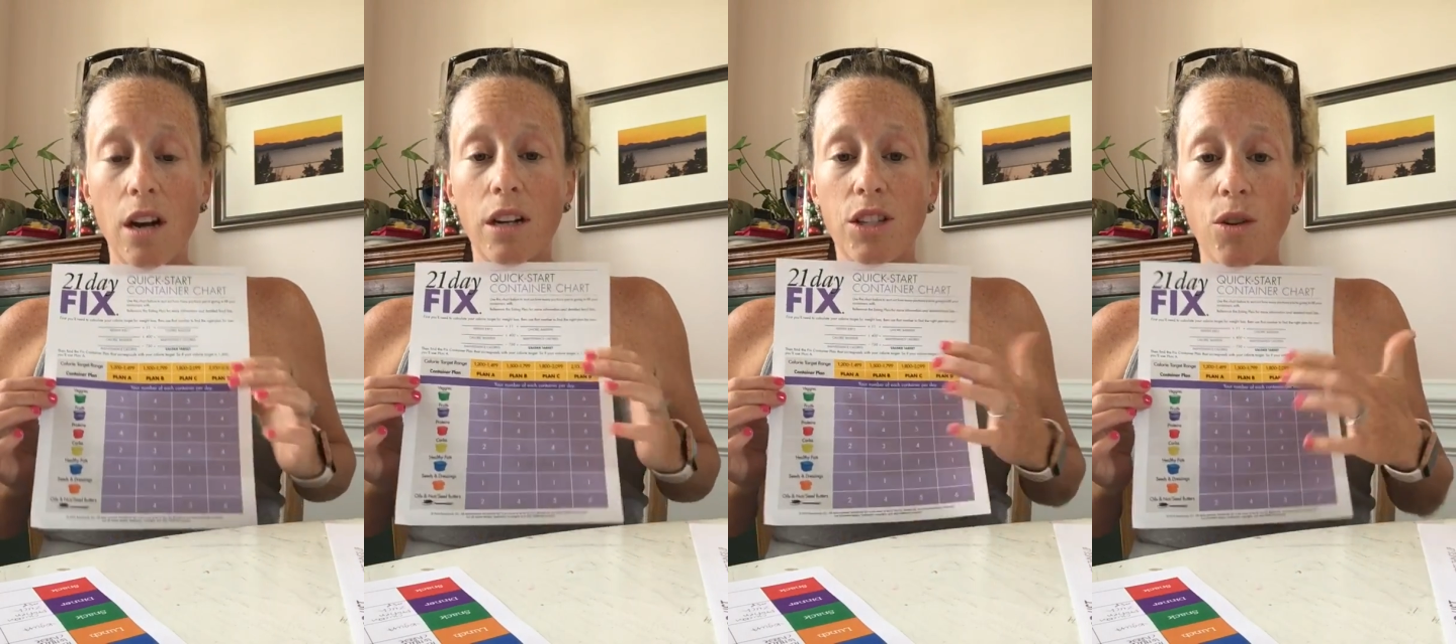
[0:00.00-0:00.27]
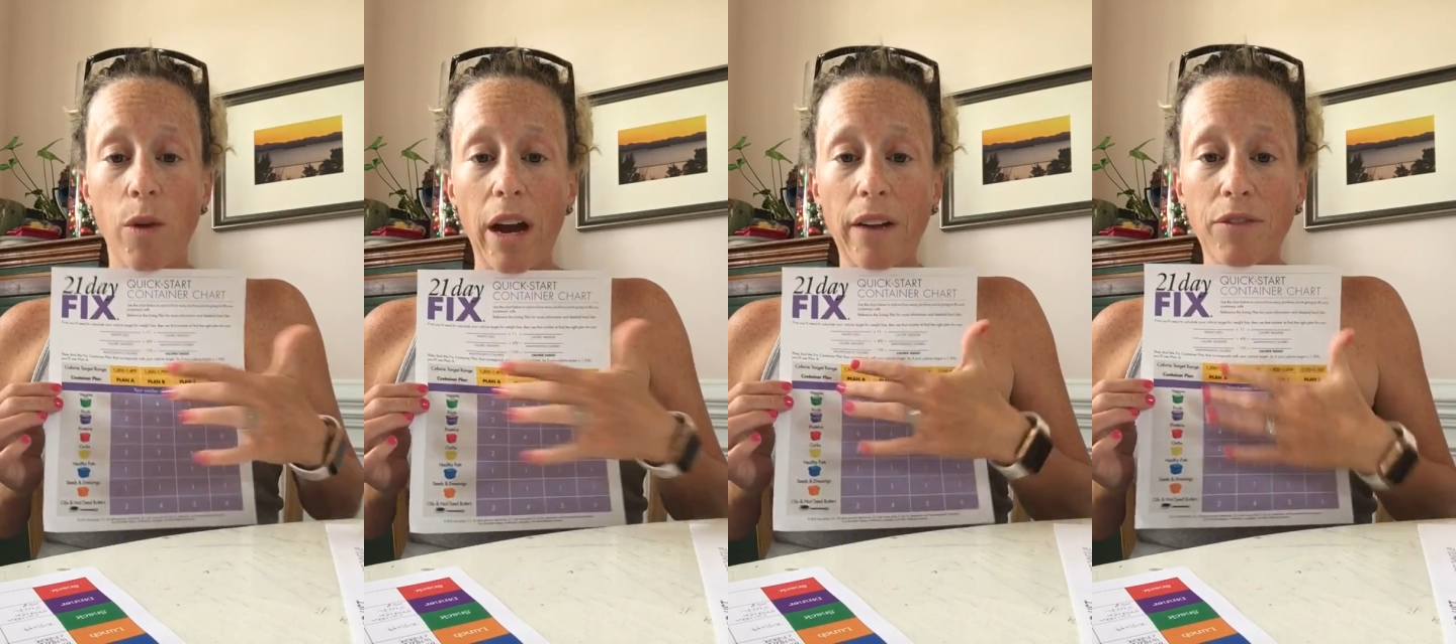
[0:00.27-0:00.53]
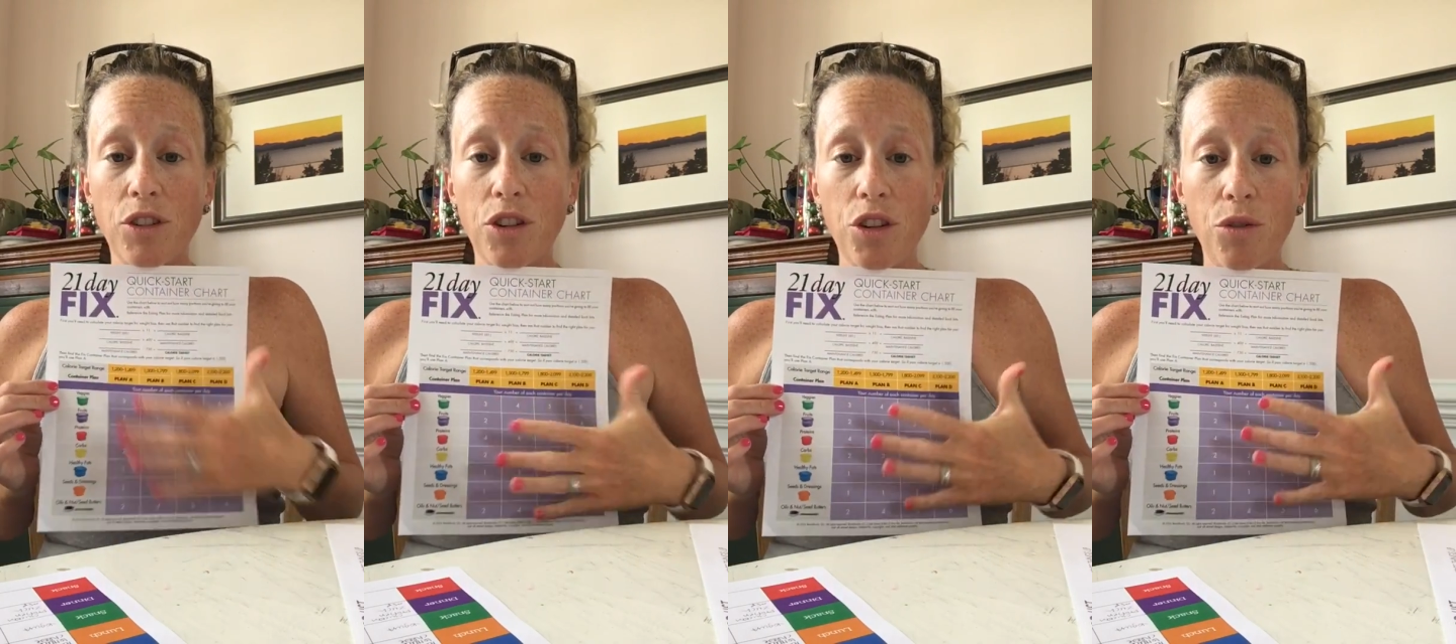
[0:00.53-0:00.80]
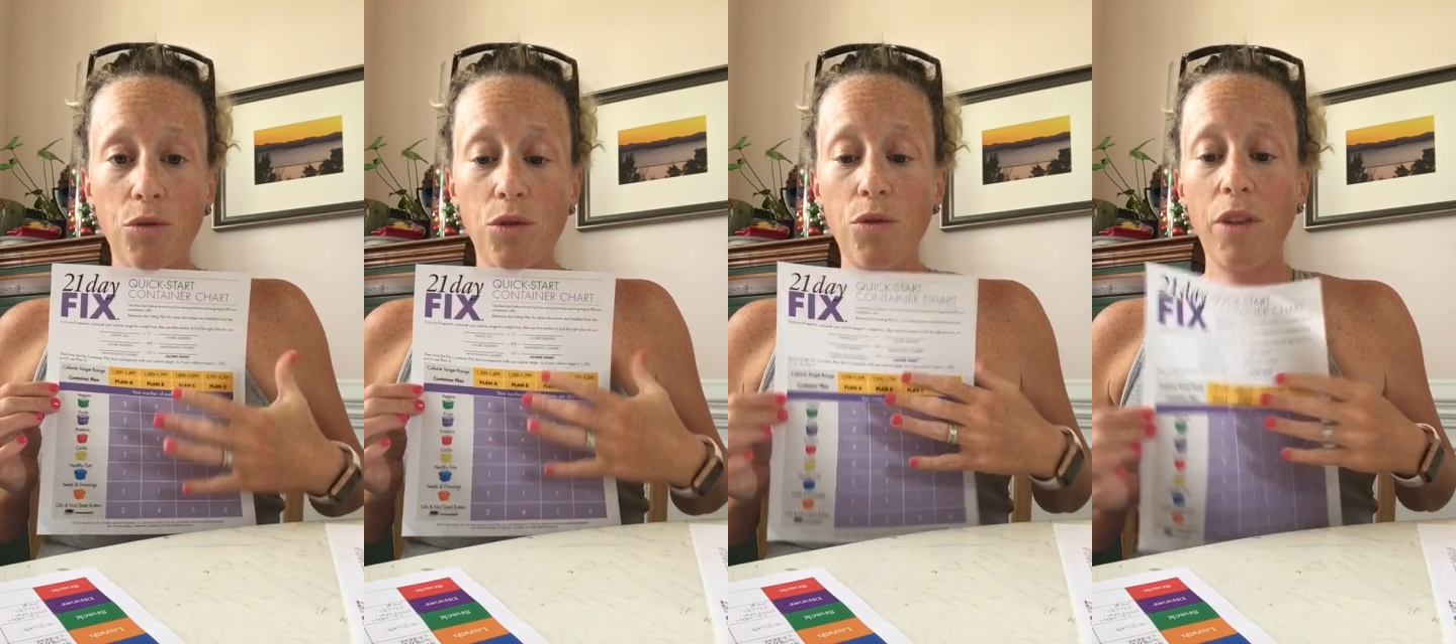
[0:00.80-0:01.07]
So after
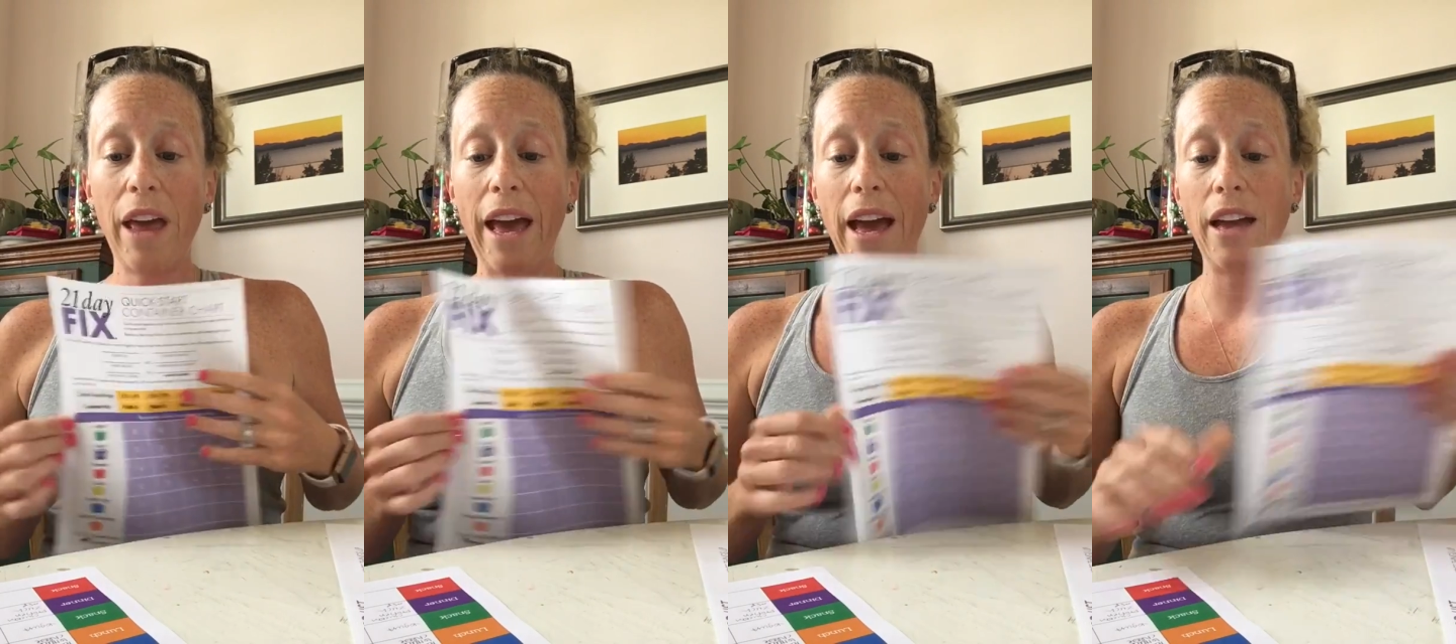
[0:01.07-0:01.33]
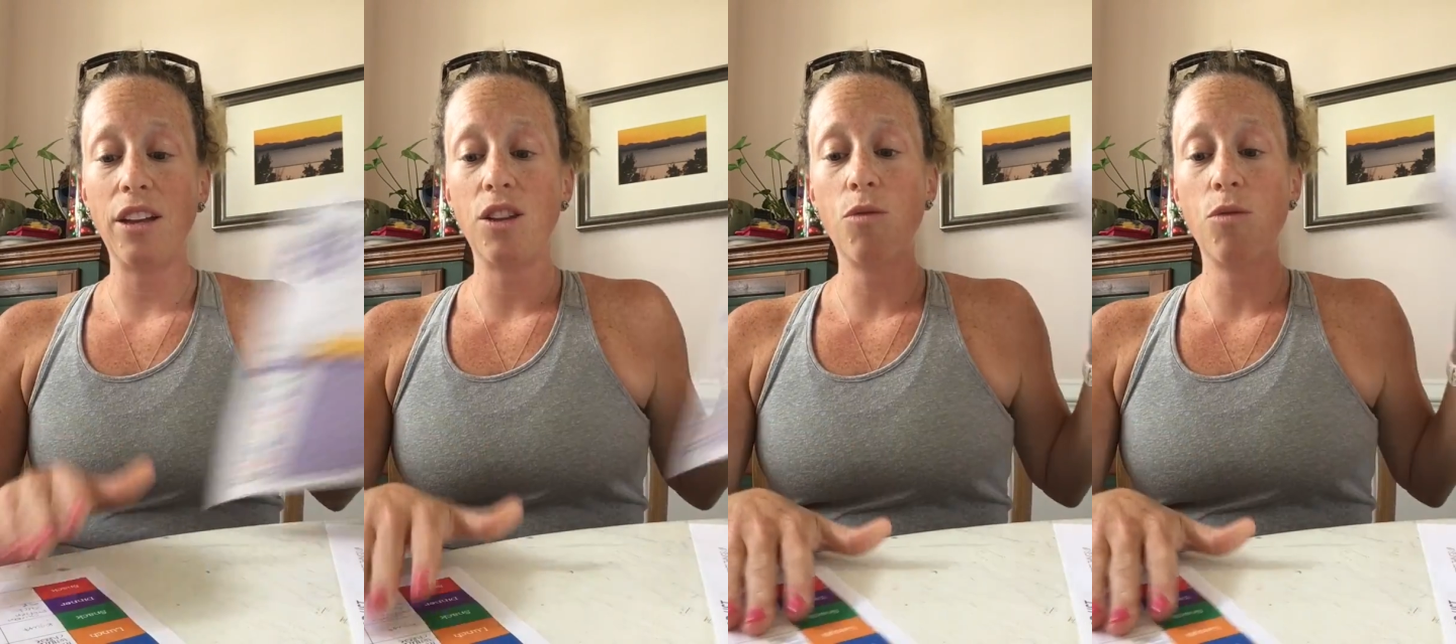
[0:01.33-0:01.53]
you do that,